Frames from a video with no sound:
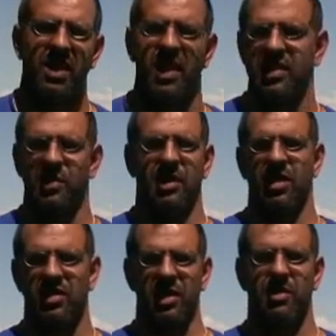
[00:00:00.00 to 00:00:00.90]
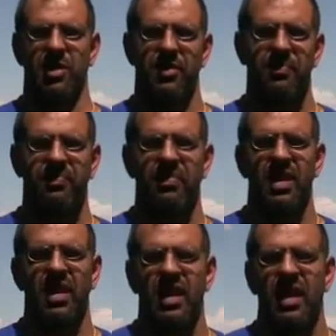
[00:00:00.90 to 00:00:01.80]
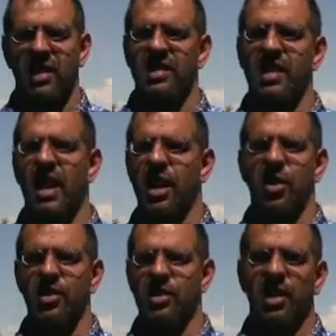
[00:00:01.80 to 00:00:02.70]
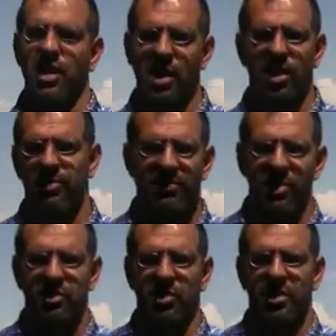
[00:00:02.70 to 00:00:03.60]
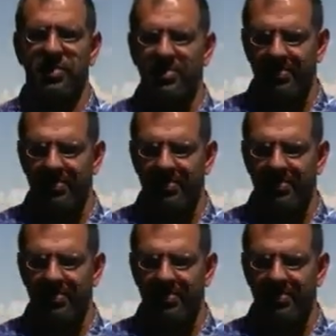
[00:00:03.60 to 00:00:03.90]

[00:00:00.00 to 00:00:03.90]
and something else coming here, like a CIO or CEO of some sort.